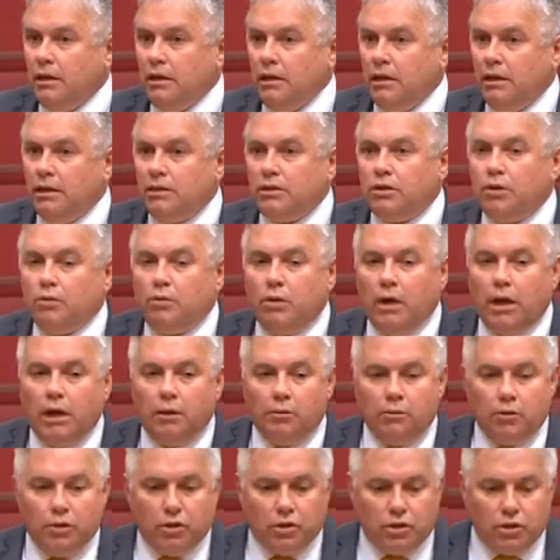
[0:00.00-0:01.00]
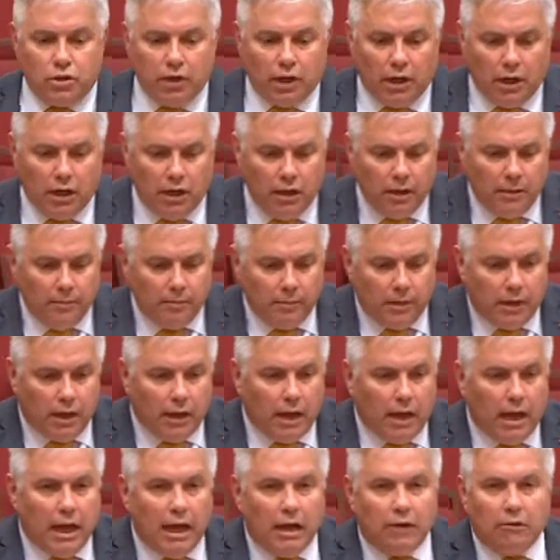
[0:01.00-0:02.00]
It's the way in which
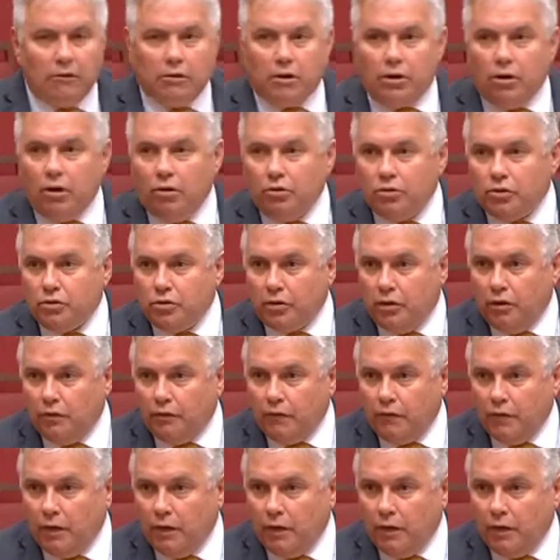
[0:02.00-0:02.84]
agriculture